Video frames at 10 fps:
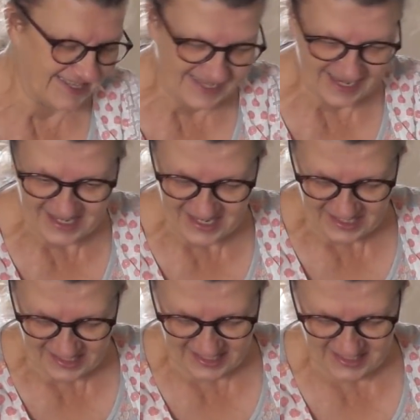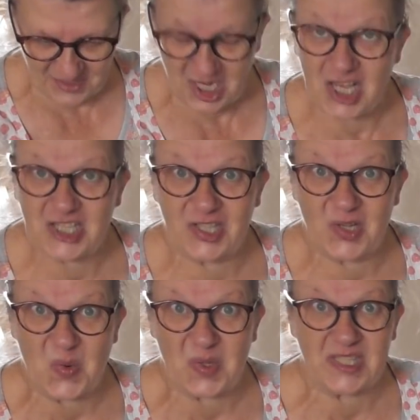Yeah, let's have a closer
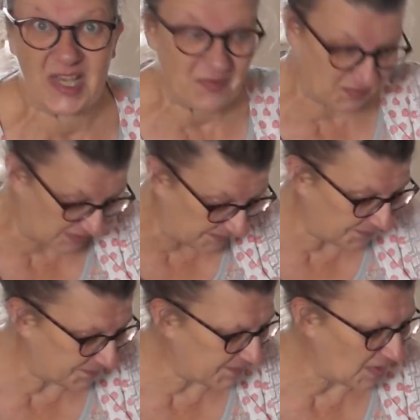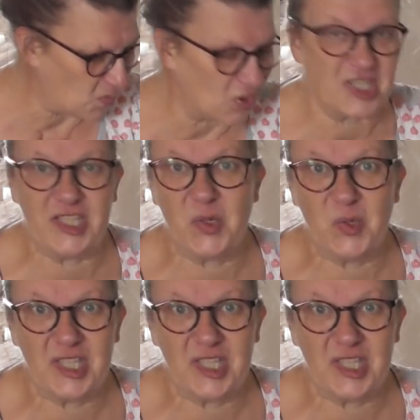look once I've washed it all